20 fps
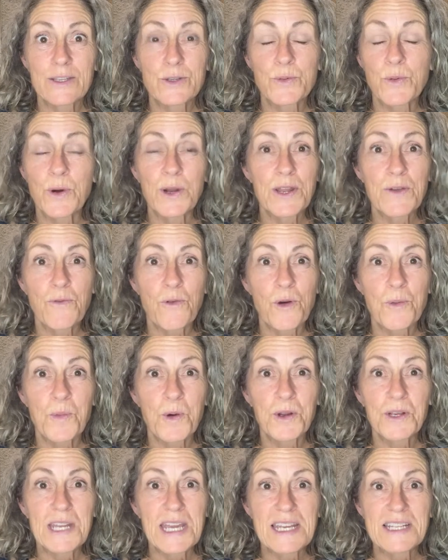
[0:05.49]
24
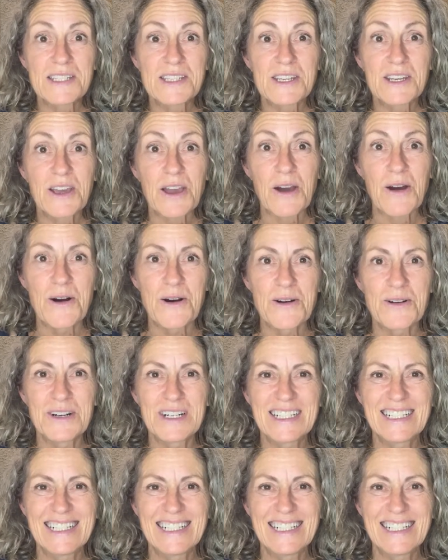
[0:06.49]
more days to go.